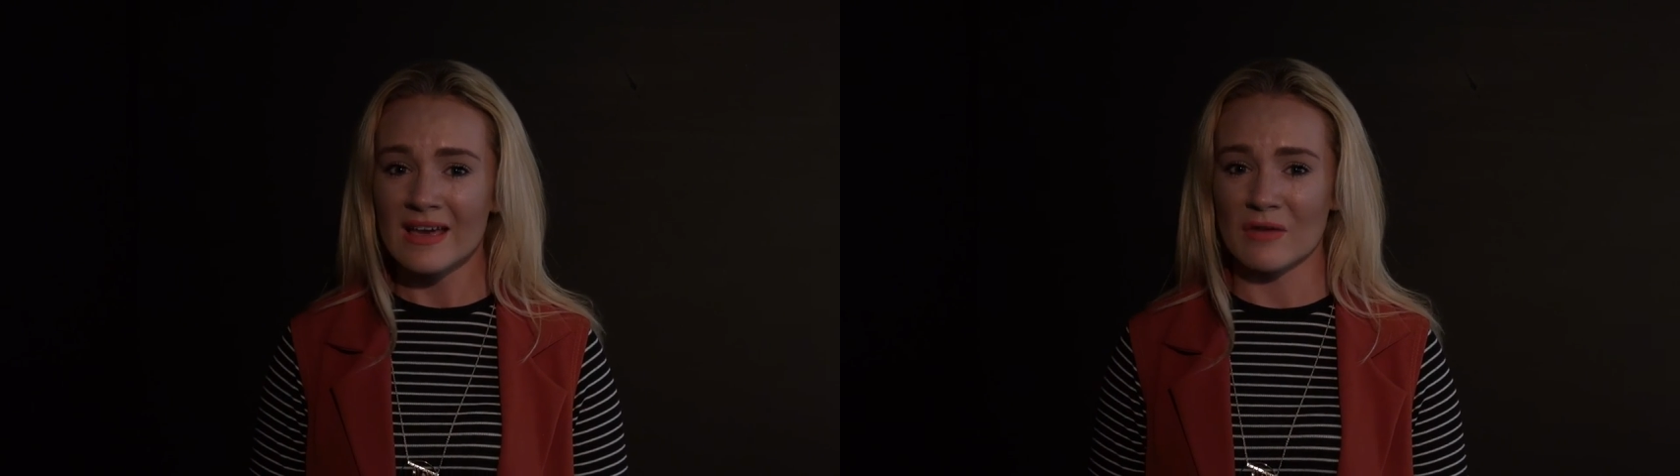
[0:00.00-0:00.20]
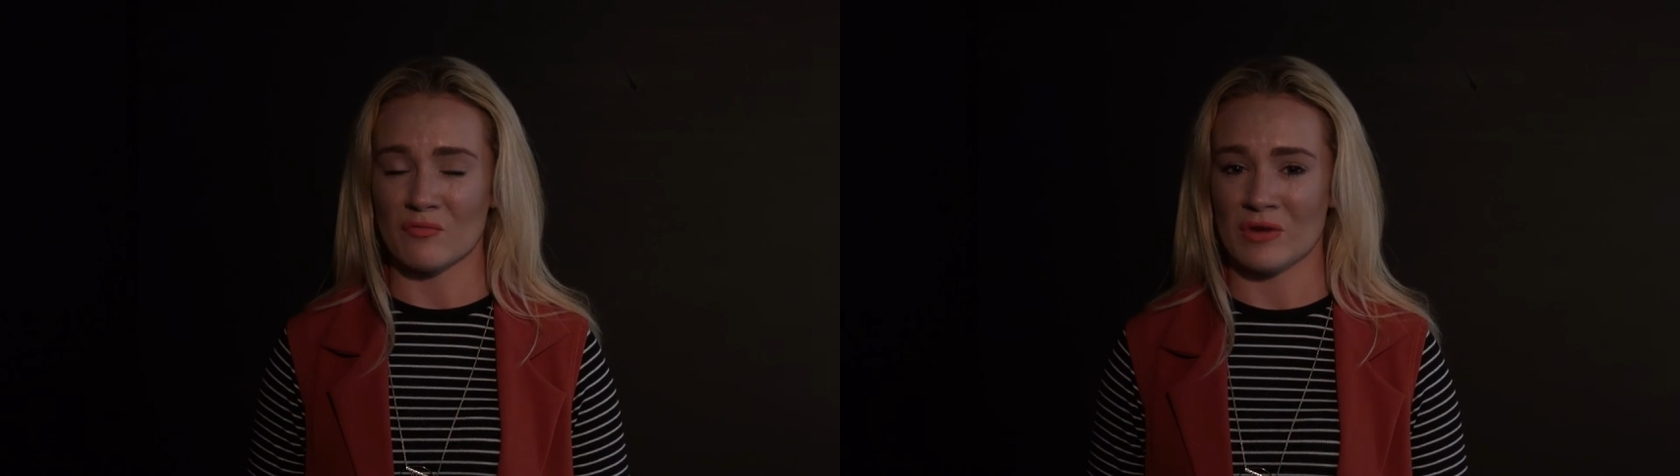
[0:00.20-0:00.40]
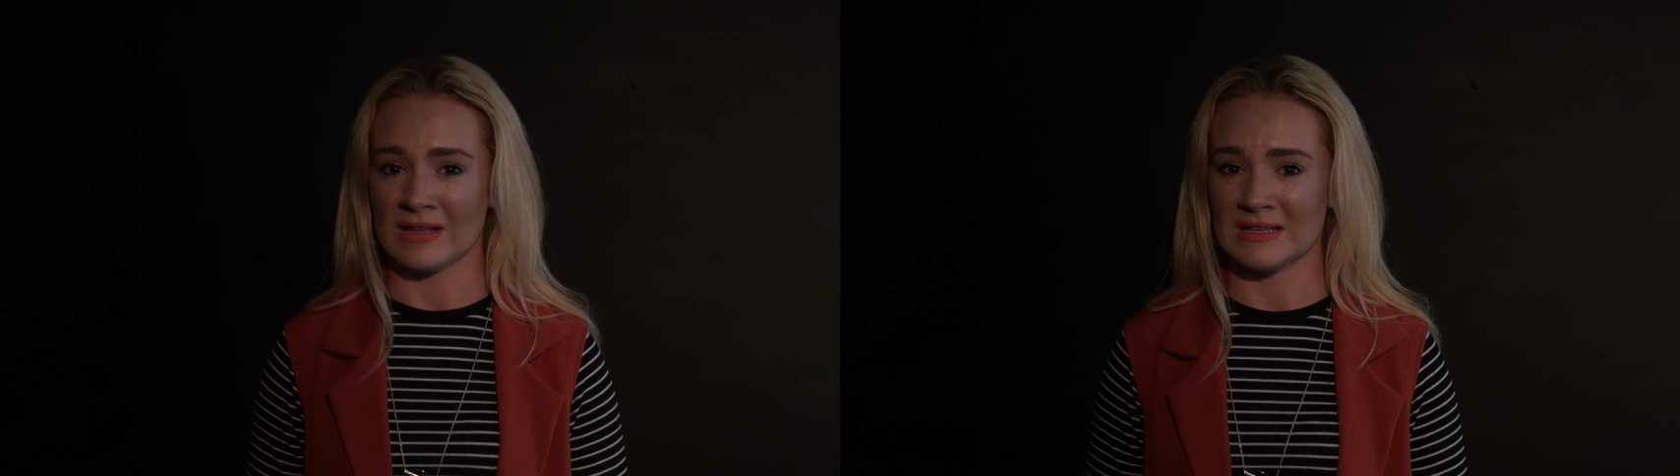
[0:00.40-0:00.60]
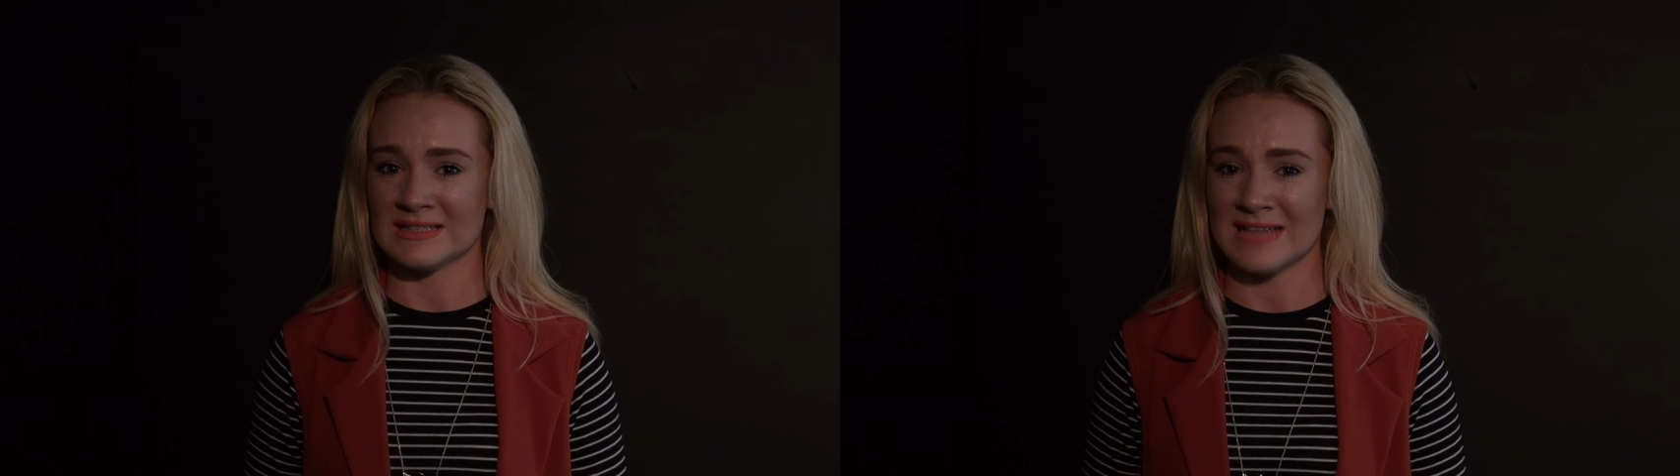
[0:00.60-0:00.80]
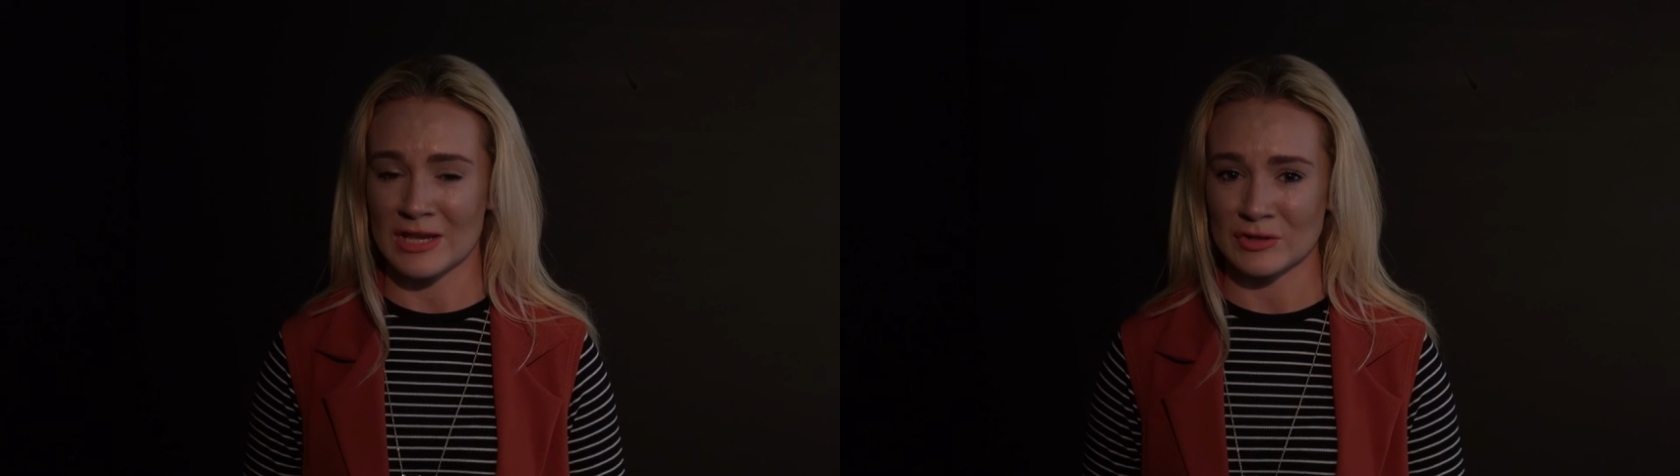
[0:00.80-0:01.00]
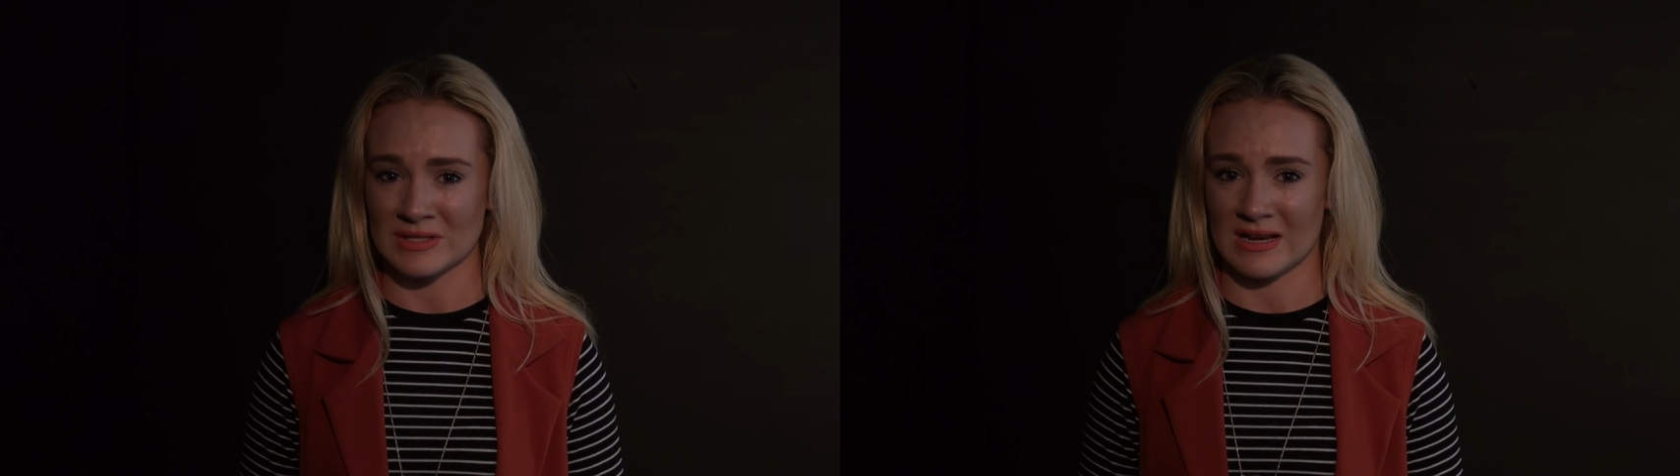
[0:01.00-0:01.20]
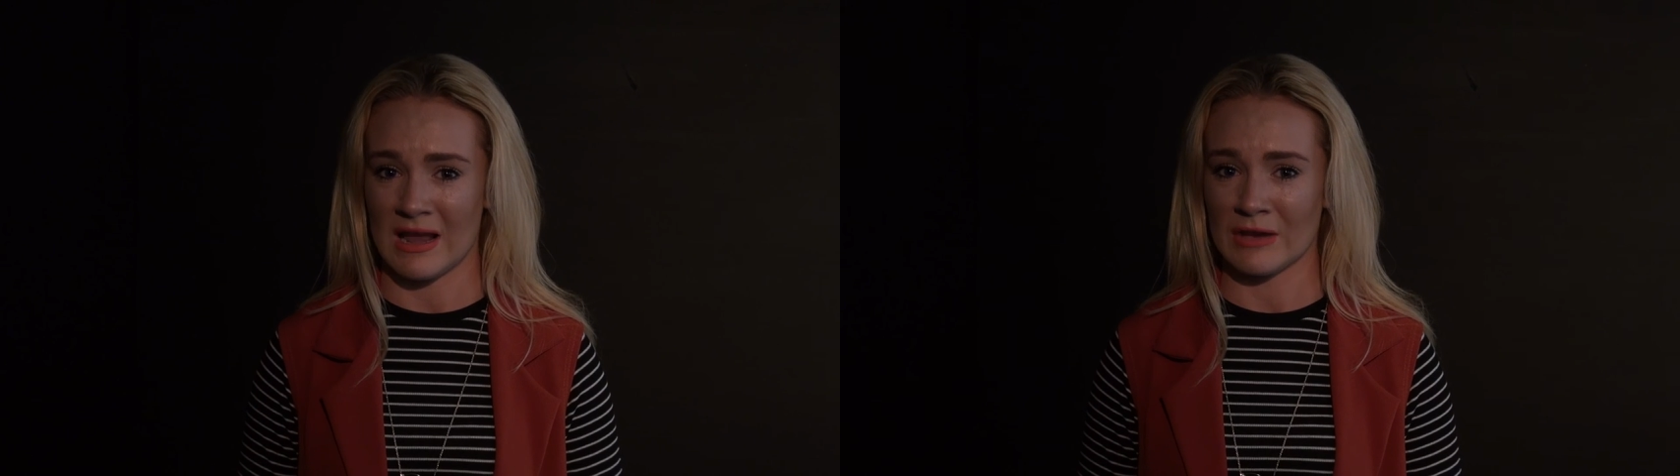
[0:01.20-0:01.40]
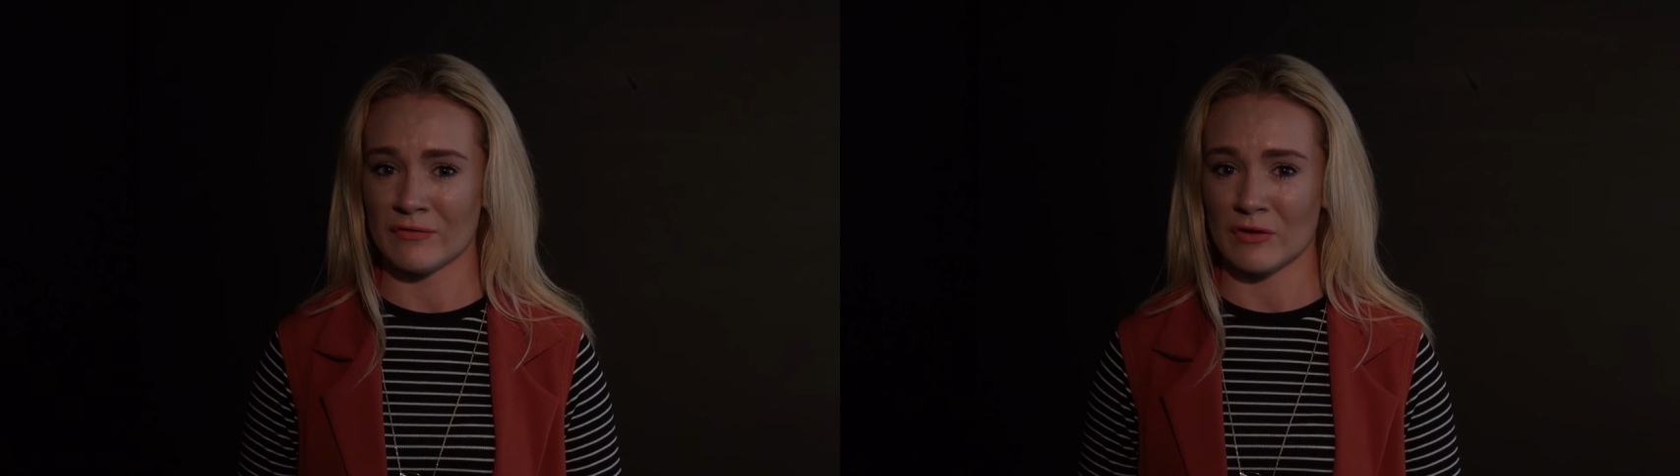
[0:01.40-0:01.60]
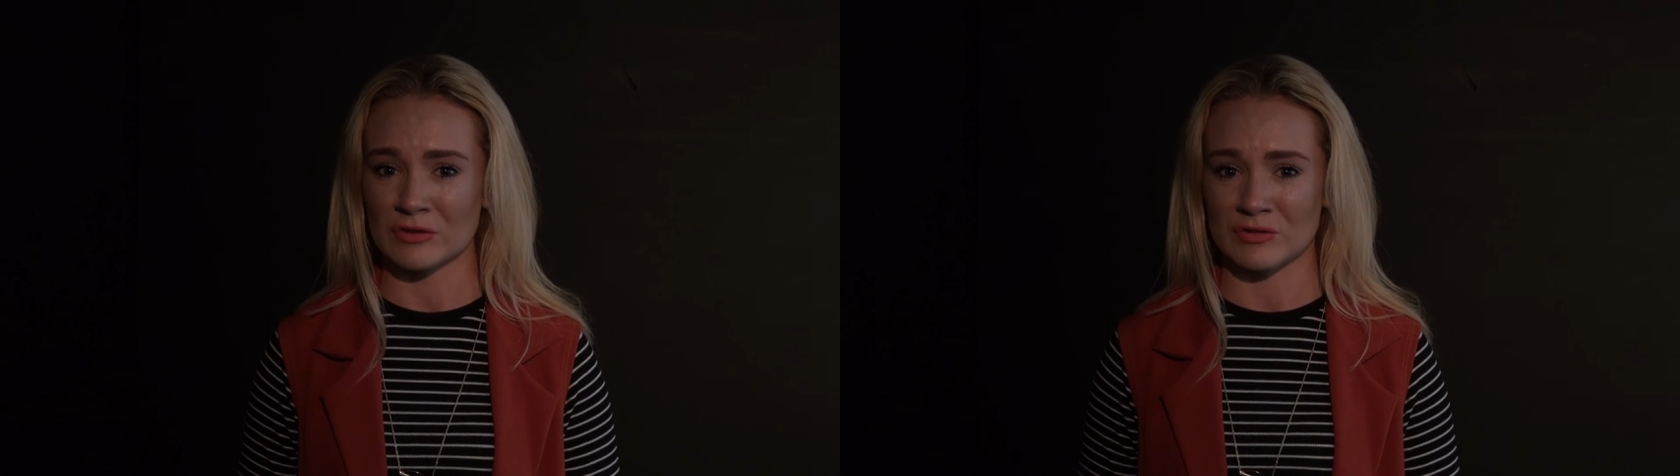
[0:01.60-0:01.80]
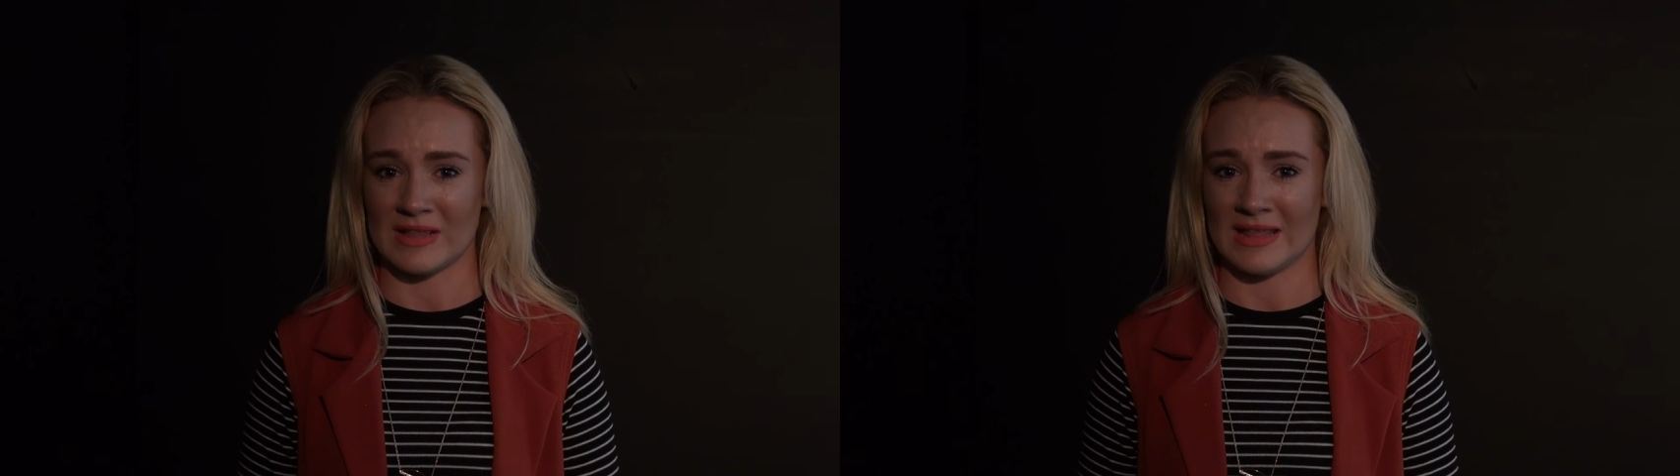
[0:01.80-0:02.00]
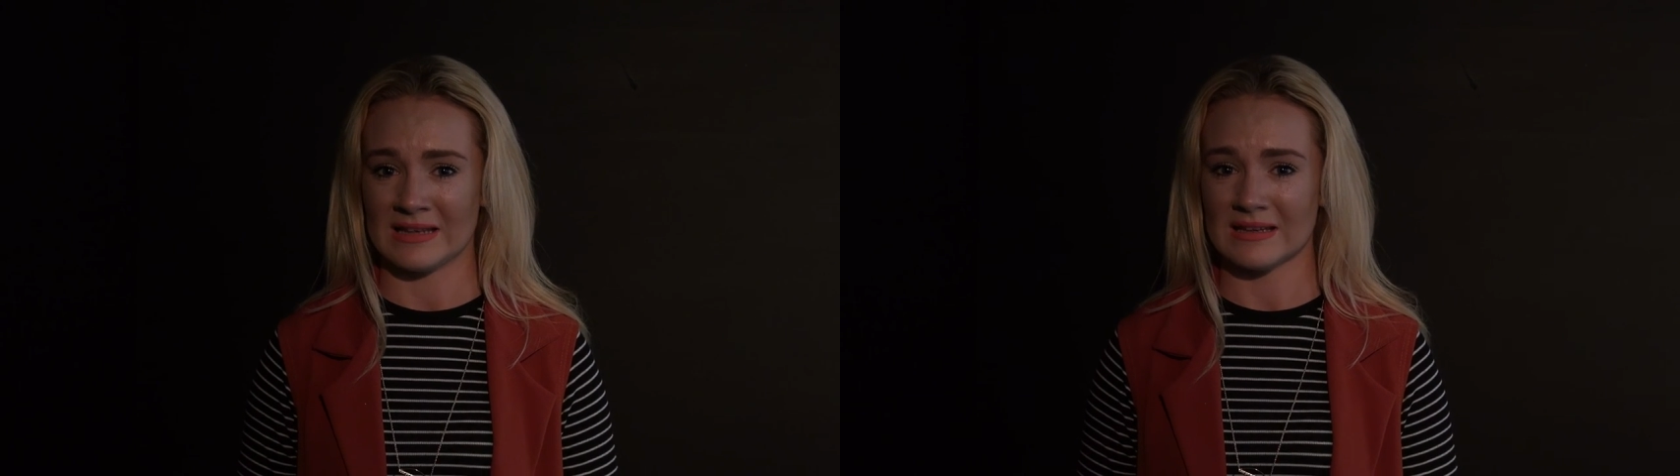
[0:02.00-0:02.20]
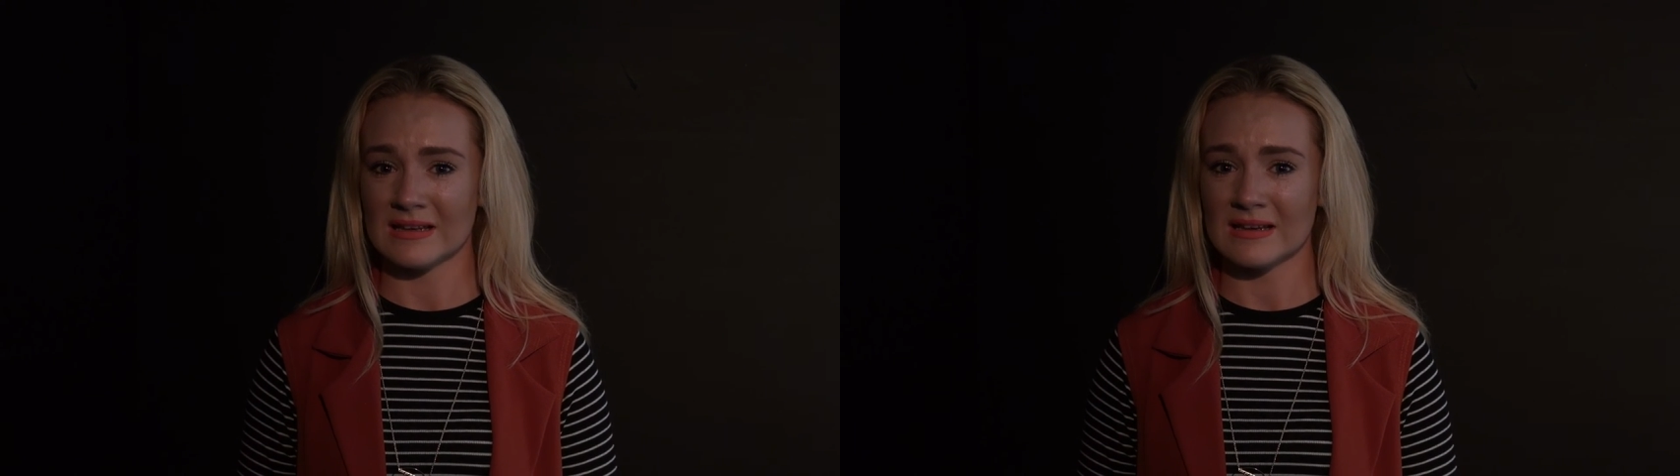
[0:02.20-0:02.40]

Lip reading: and real and dangerous and life-altering, then